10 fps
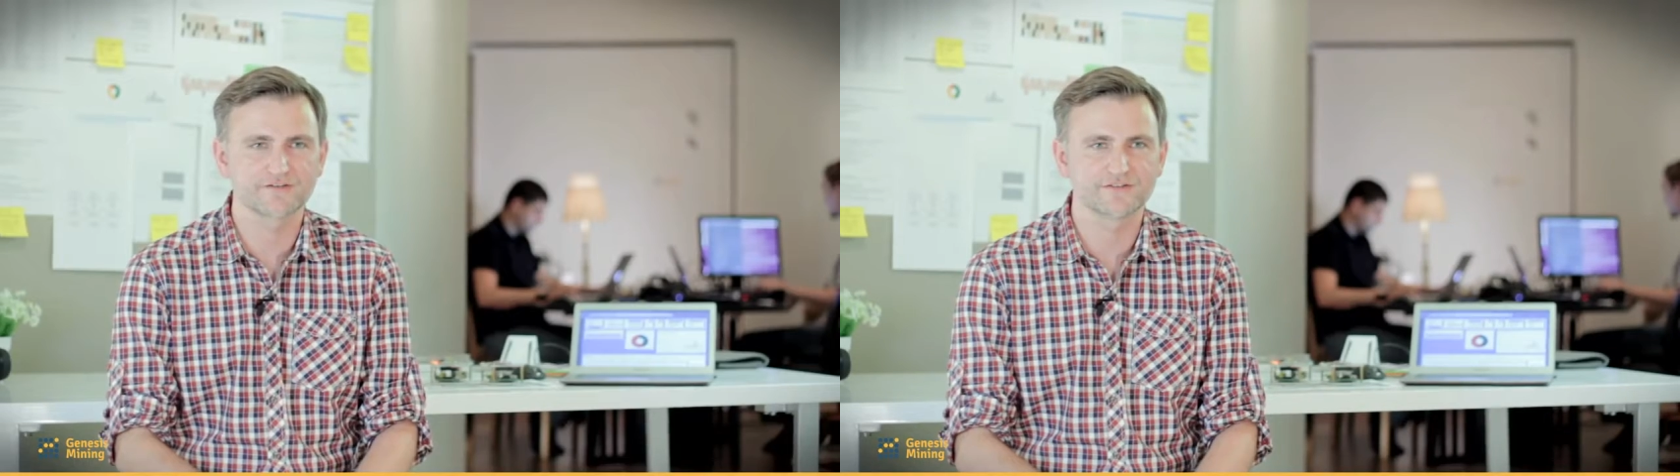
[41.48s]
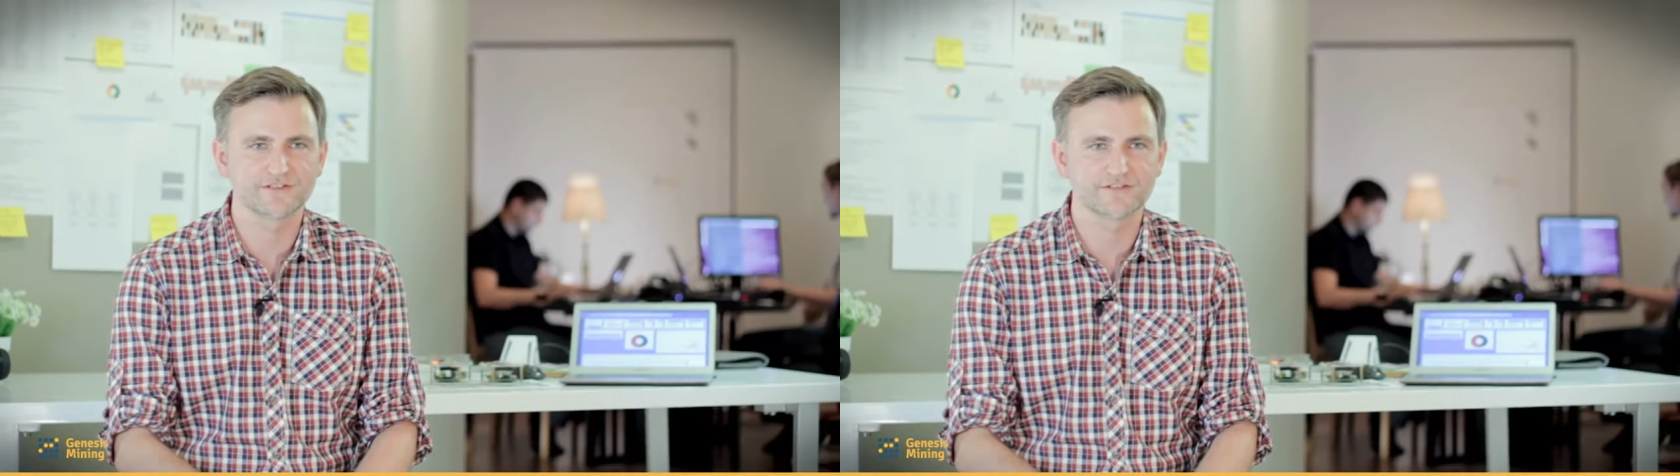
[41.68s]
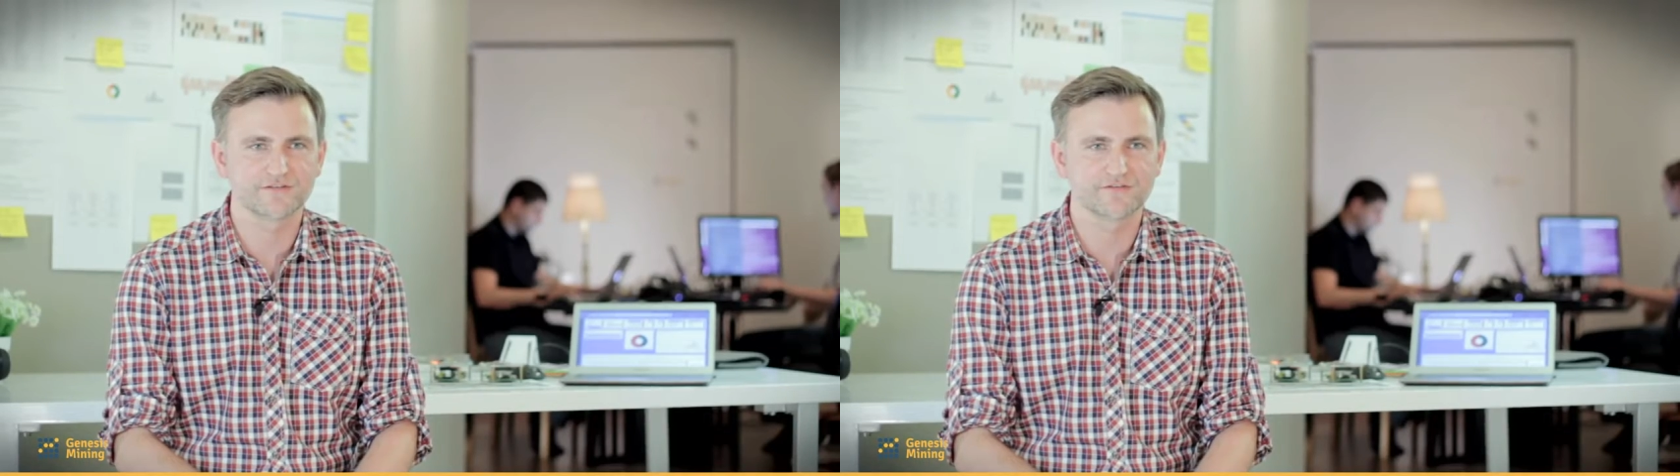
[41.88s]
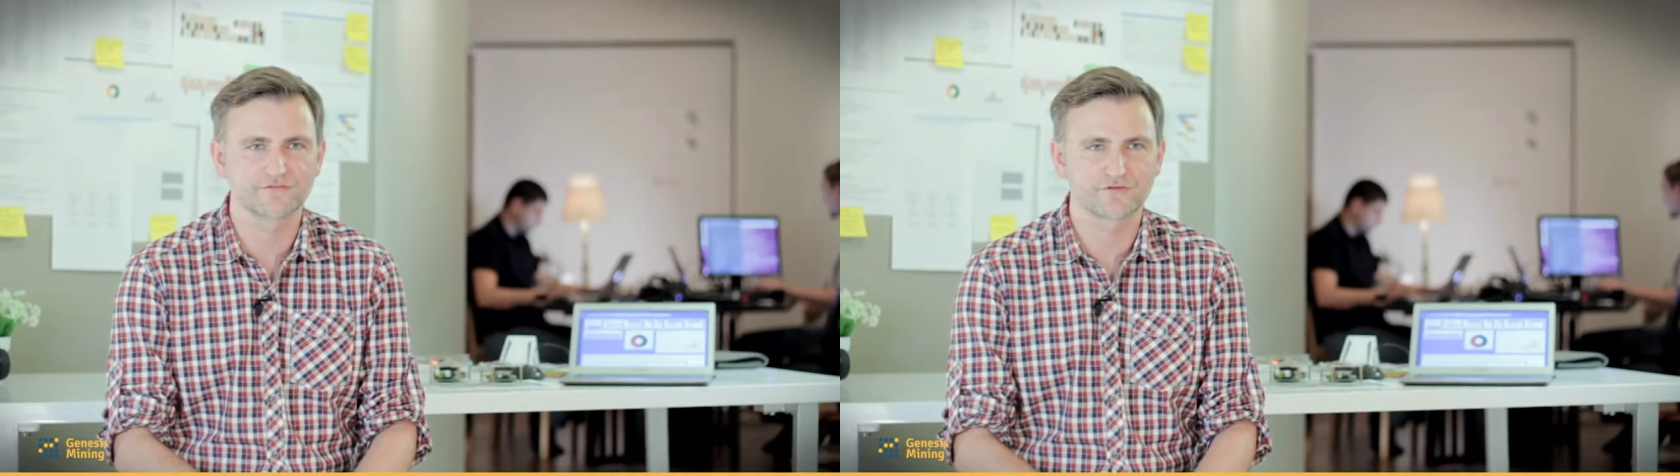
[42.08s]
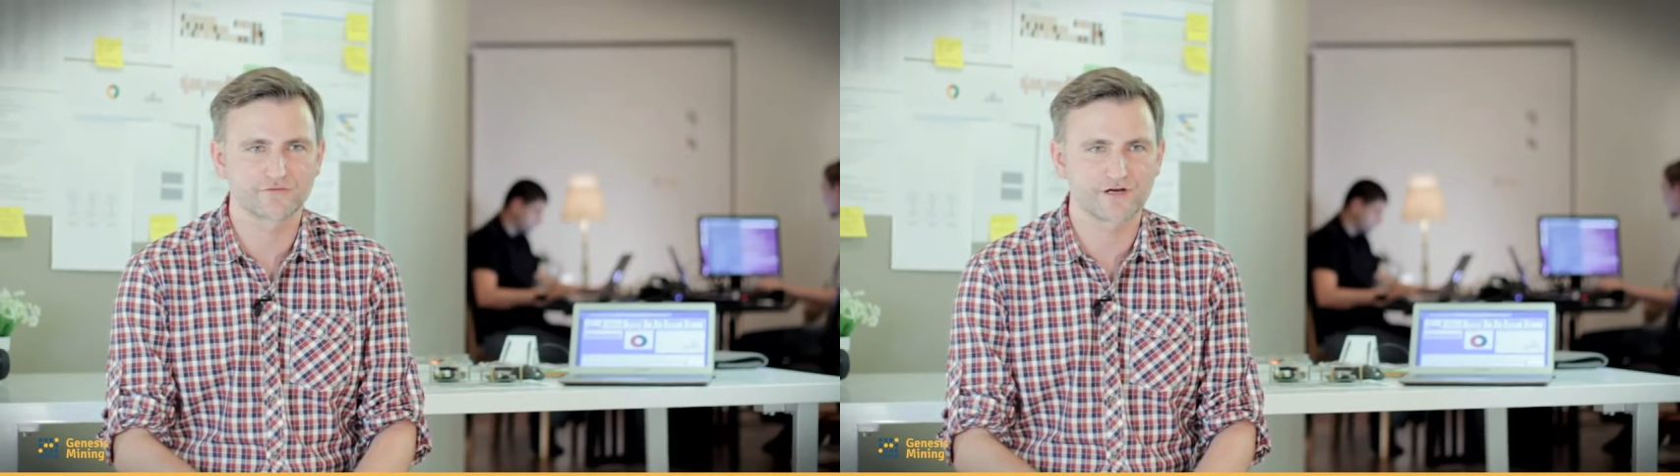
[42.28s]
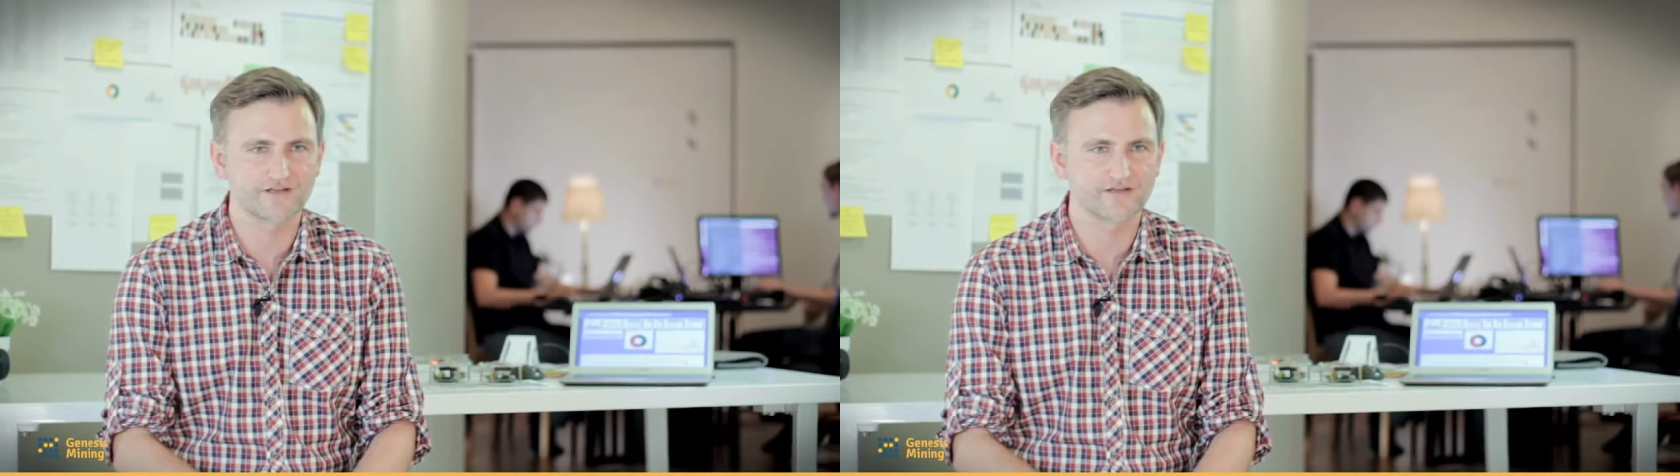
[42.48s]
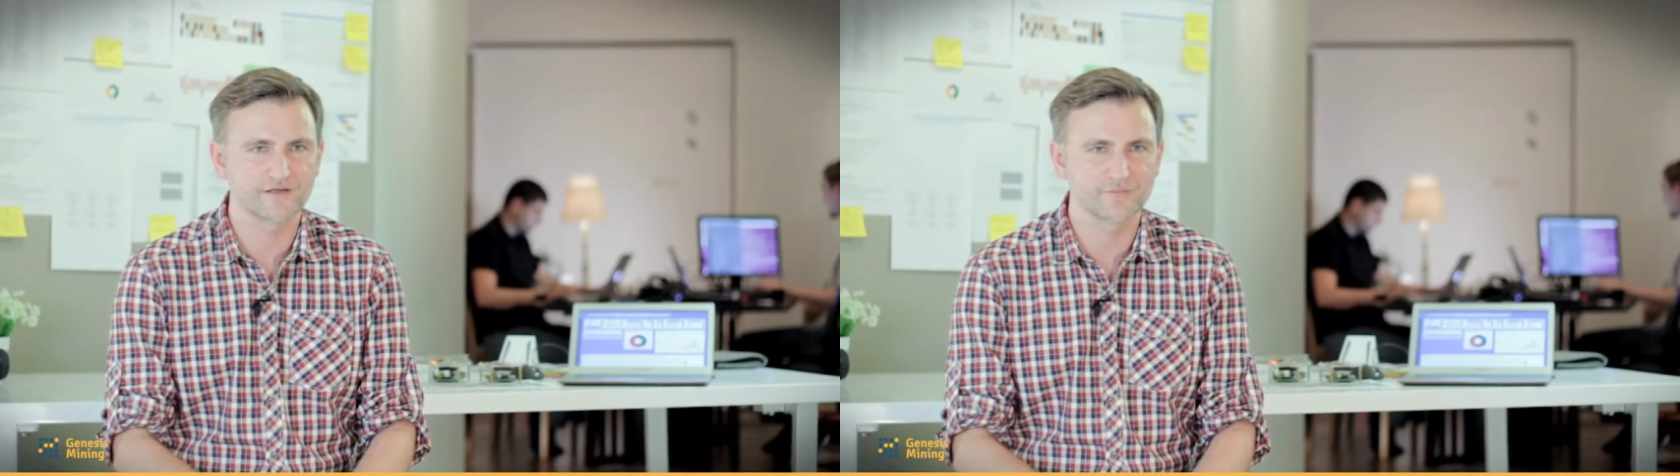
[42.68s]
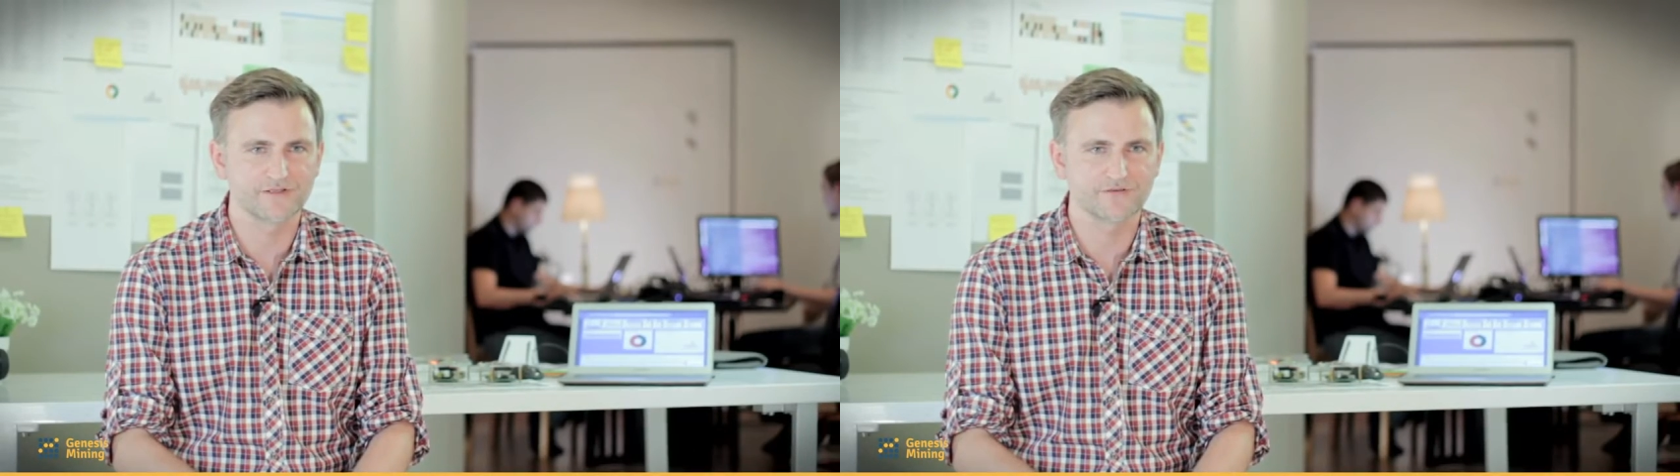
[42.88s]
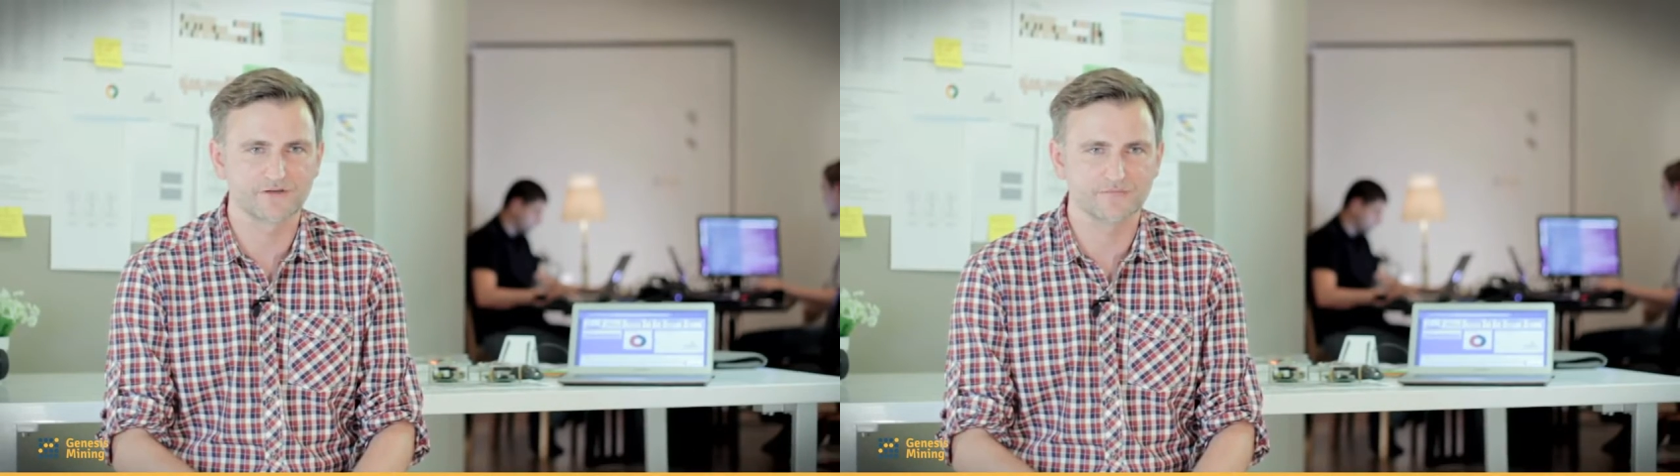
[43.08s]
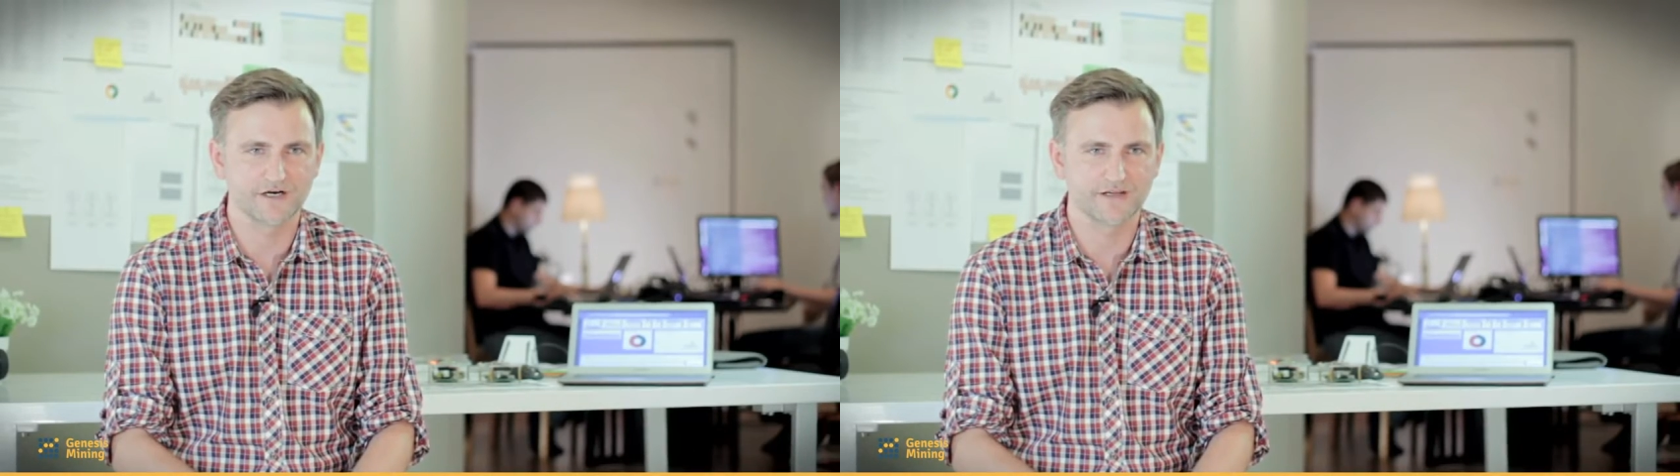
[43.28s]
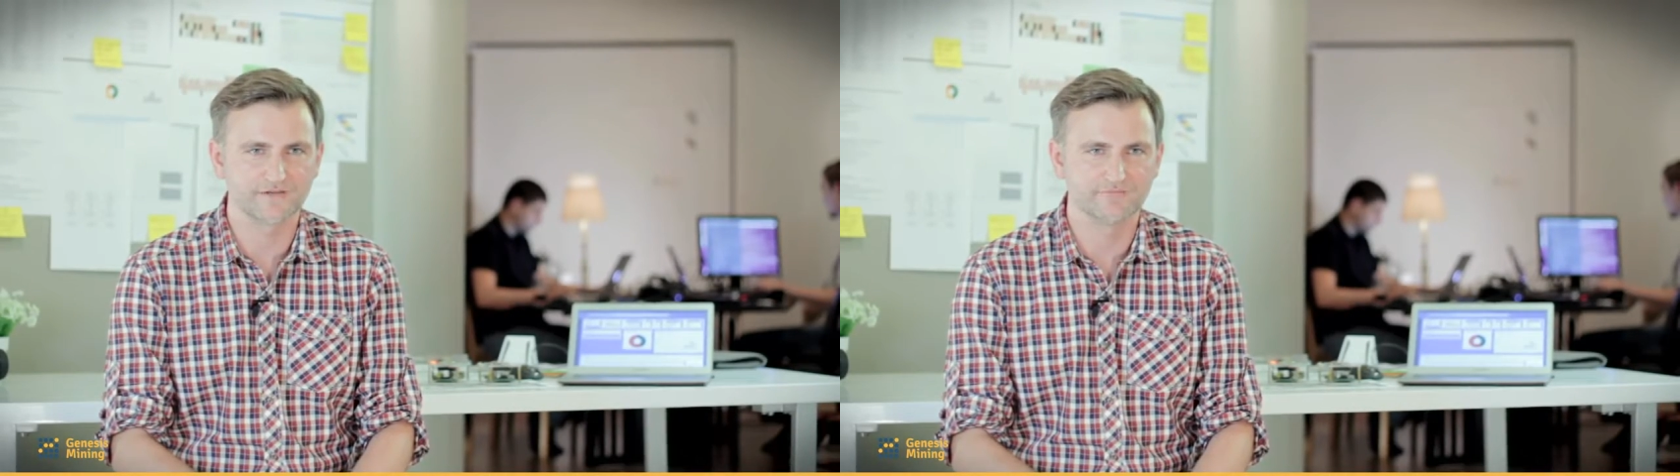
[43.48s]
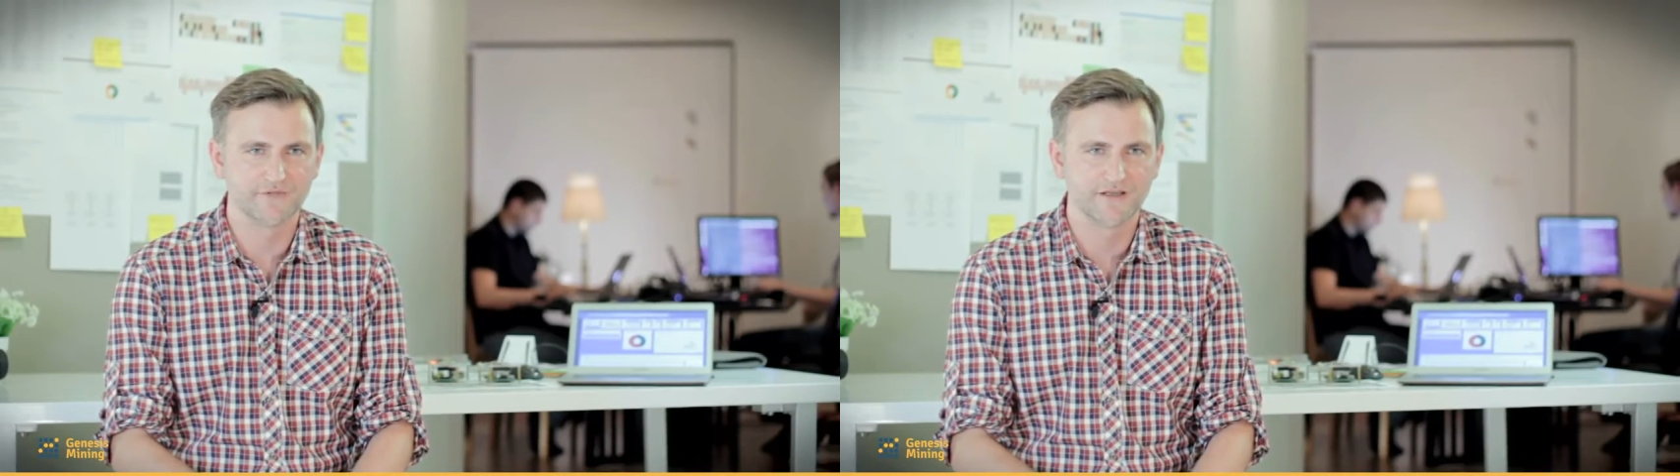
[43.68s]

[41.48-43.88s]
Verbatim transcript: conditions for running a Bitcoin mine.